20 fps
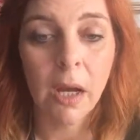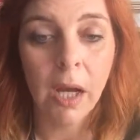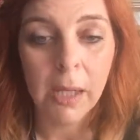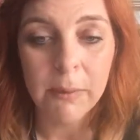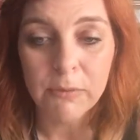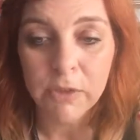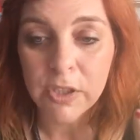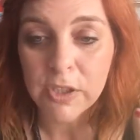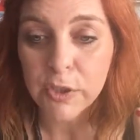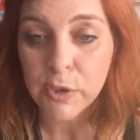
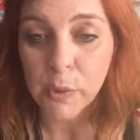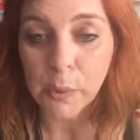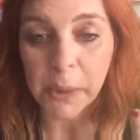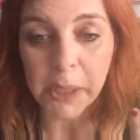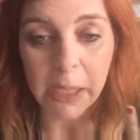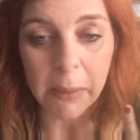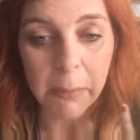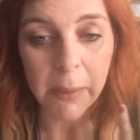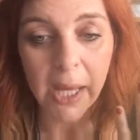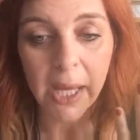I'm just
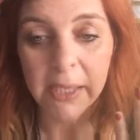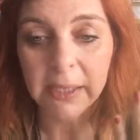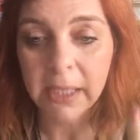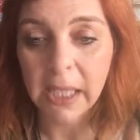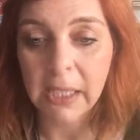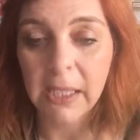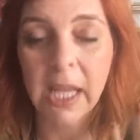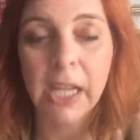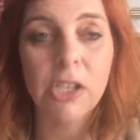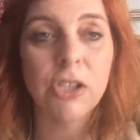talking about
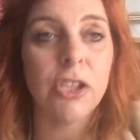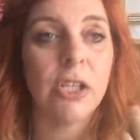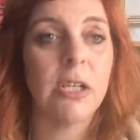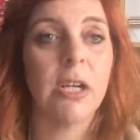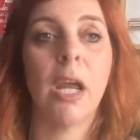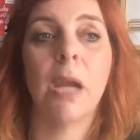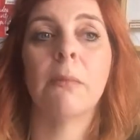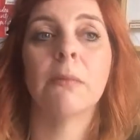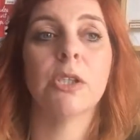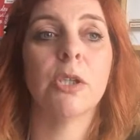connection,
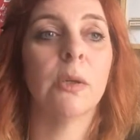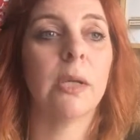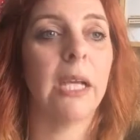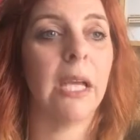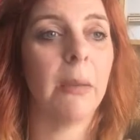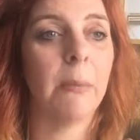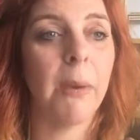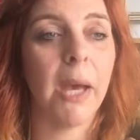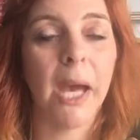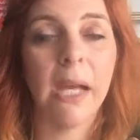I'm
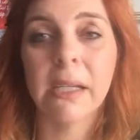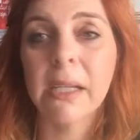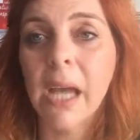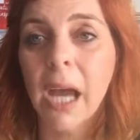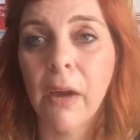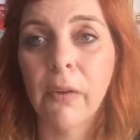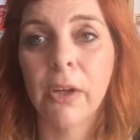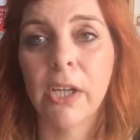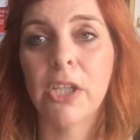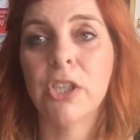talking about
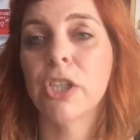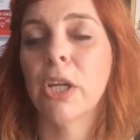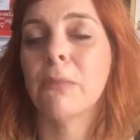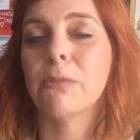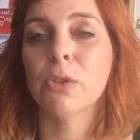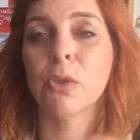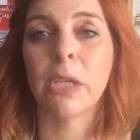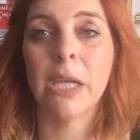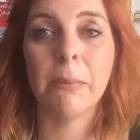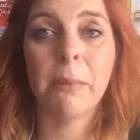courage and I'm
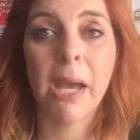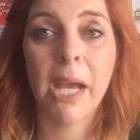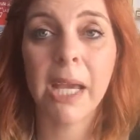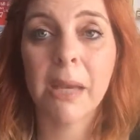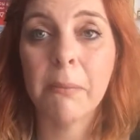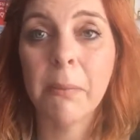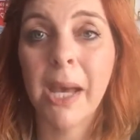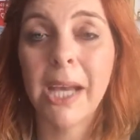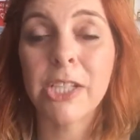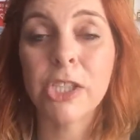talking about
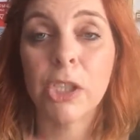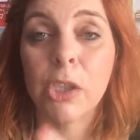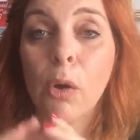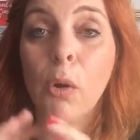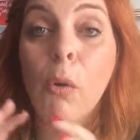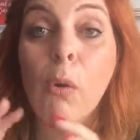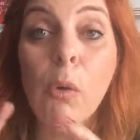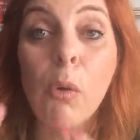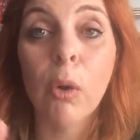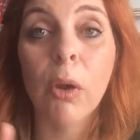compassion
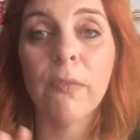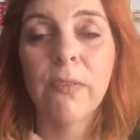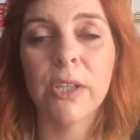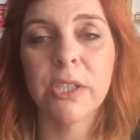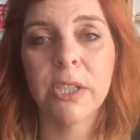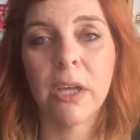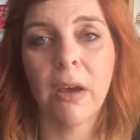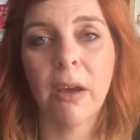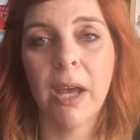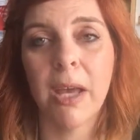all of the
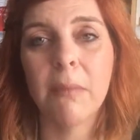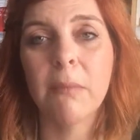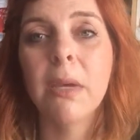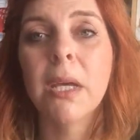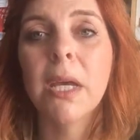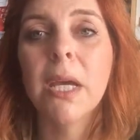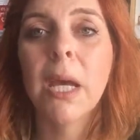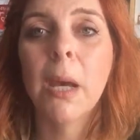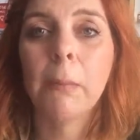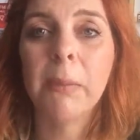time
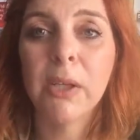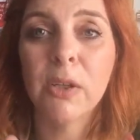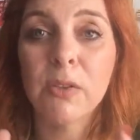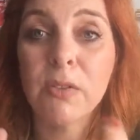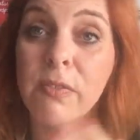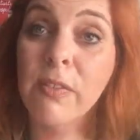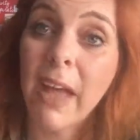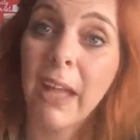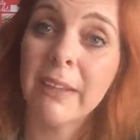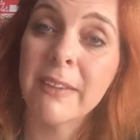because
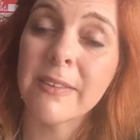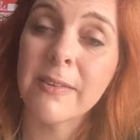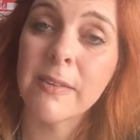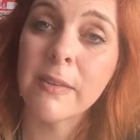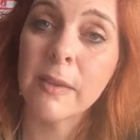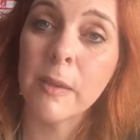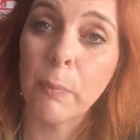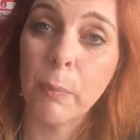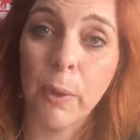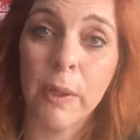that's
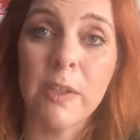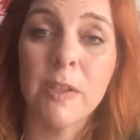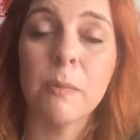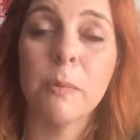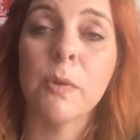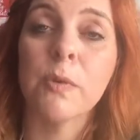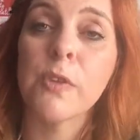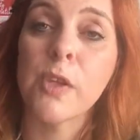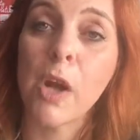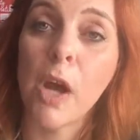the
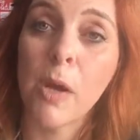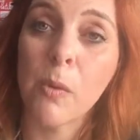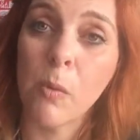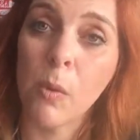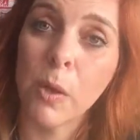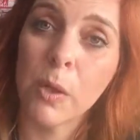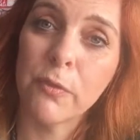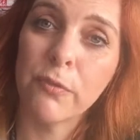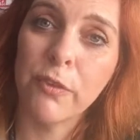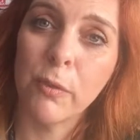principles that I
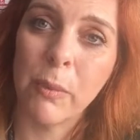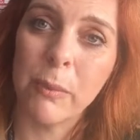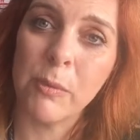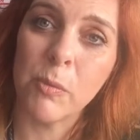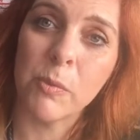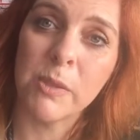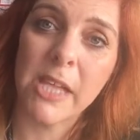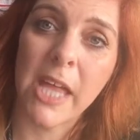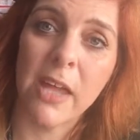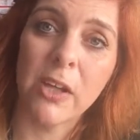want for
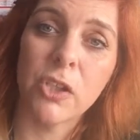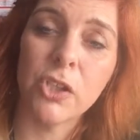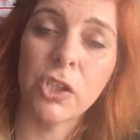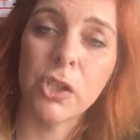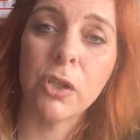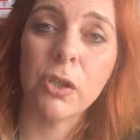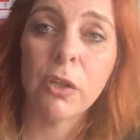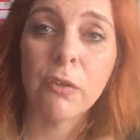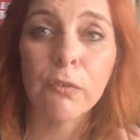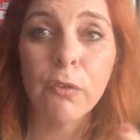Women with
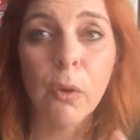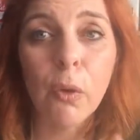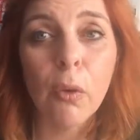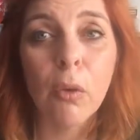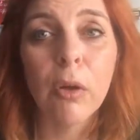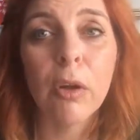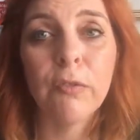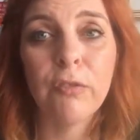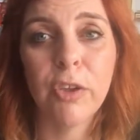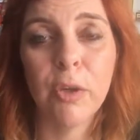Altitude, and for
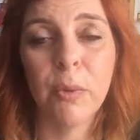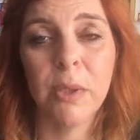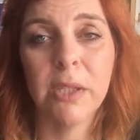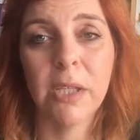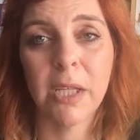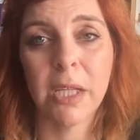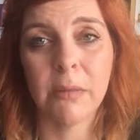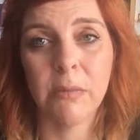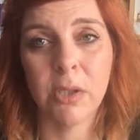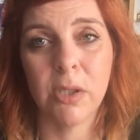all of you in
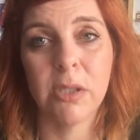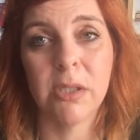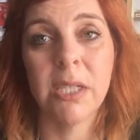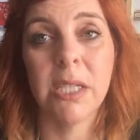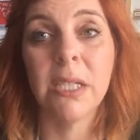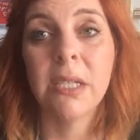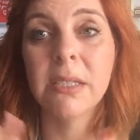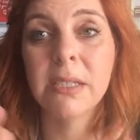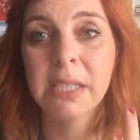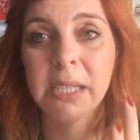the
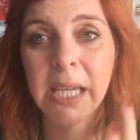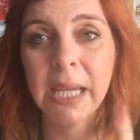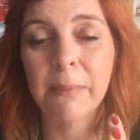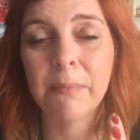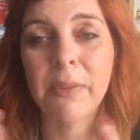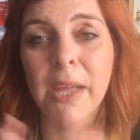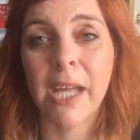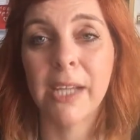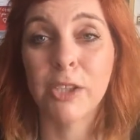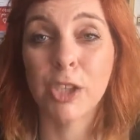community to
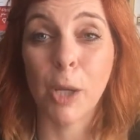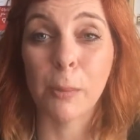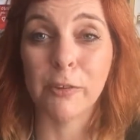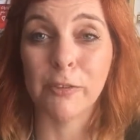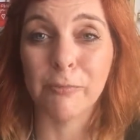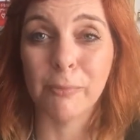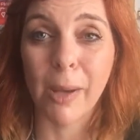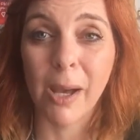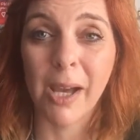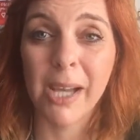keep that top
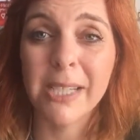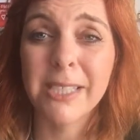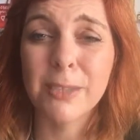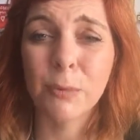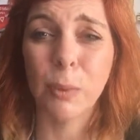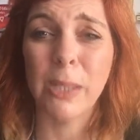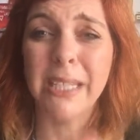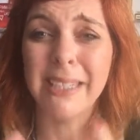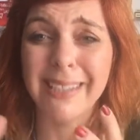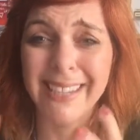of mind.
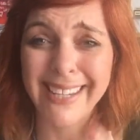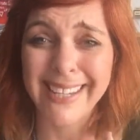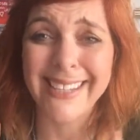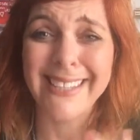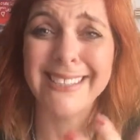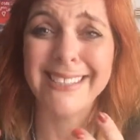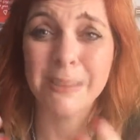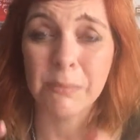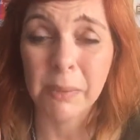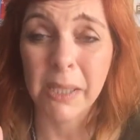We
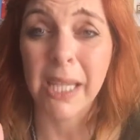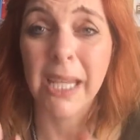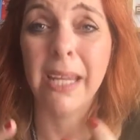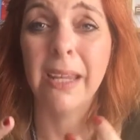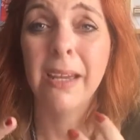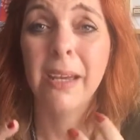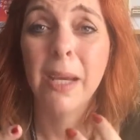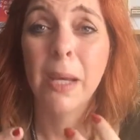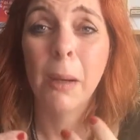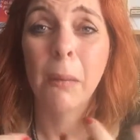need to
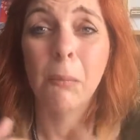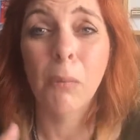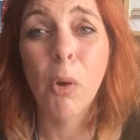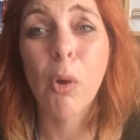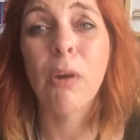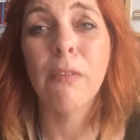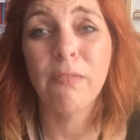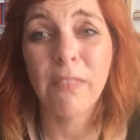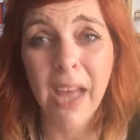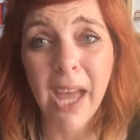be
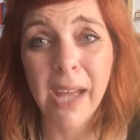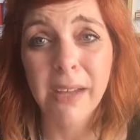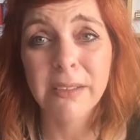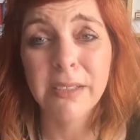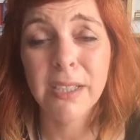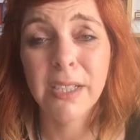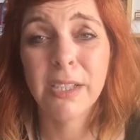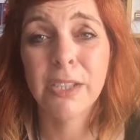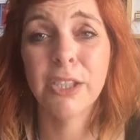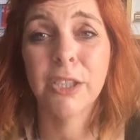more of
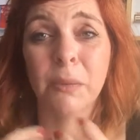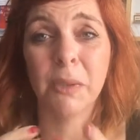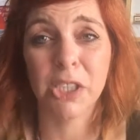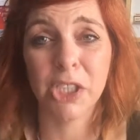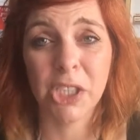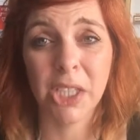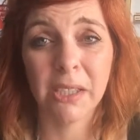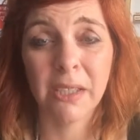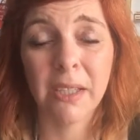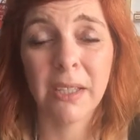that to
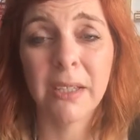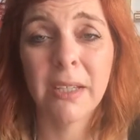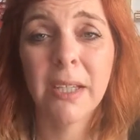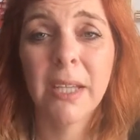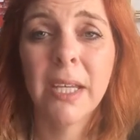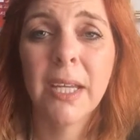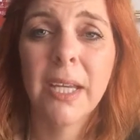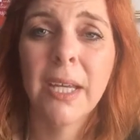each other